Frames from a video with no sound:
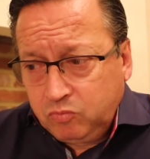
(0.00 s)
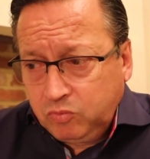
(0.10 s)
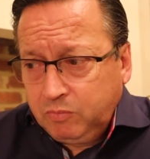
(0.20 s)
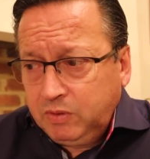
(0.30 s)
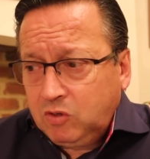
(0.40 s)

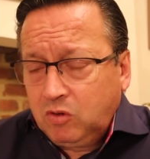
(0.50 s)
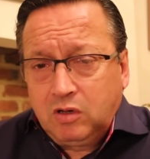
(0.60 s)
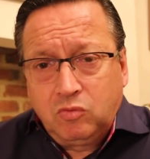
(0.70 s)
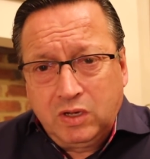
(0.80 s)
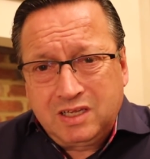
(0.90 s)
When we
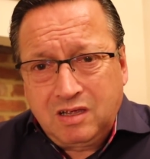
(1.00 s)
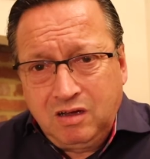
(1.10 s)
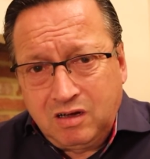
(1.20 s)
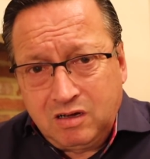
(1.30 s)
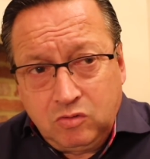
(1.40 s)
got a red
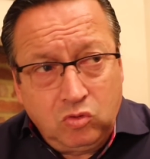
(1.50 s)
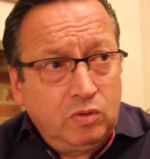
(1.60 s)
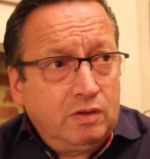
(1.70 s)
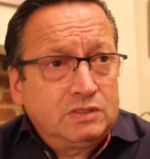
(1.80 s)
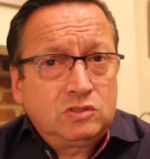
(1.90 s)
car, all
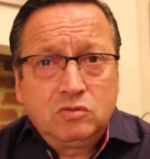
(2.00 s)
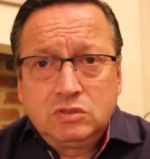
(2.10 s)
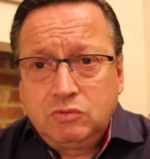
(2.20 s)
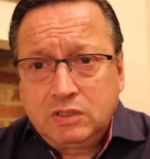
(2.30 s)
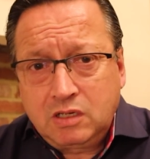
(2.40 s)
we ever saw
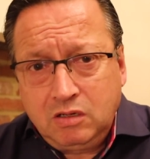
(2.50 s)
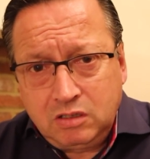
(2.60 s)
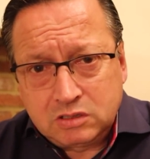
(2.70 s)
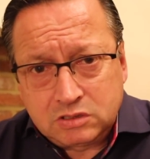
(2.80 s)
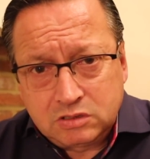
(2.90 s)
was red
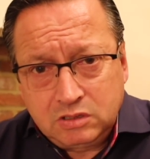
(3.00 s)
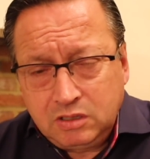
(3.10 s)
cars.